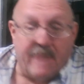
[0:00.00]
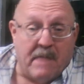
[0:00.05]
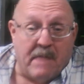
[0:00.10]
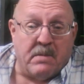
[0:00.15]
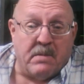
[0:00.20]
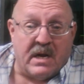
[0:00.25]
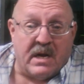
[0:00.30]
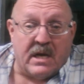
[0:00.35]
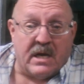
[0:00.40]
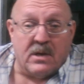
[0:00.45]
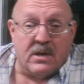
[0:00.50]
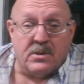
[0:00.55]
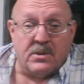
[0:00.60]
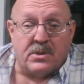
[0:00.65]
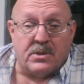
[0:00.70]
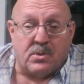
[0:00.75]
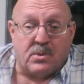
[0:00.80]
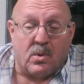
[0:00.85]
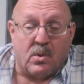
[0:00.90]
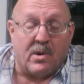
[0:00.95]
that money
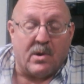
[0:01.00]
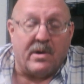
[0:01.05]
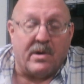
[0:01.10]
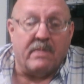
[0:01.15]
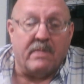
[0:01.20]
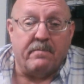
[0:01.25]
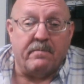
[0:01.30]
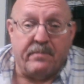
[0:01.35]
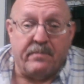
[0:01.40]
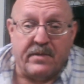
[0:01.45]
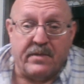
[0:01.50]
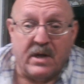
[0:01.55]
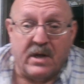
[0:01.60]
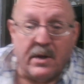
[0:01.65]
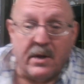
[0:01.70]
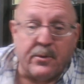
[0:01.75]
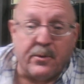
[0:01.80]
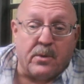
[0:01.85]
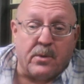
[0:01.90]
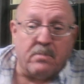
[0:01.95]
goes toward the
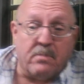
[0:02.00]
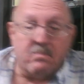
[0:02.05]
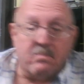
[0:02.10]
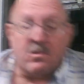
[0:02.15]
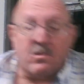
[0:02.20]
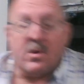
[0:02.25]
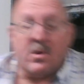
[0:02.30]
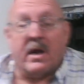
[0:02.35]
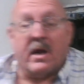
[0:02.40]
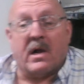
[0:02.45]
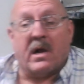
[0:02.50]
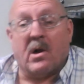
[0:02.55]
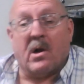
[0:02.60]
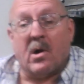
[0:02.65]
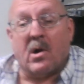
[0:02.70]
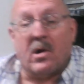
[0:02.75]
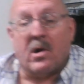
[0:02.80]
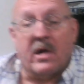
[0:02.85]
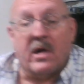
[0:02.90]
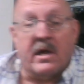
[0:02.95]
other credit
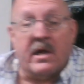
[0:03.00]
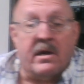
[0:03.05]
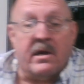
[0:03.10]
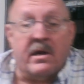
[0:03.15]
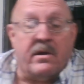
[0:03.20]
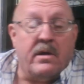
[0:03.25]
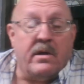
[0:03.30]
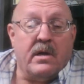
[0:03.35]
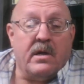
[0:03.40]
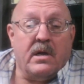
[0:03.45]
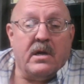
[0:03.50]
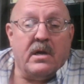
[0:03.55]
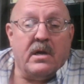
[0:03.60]
card and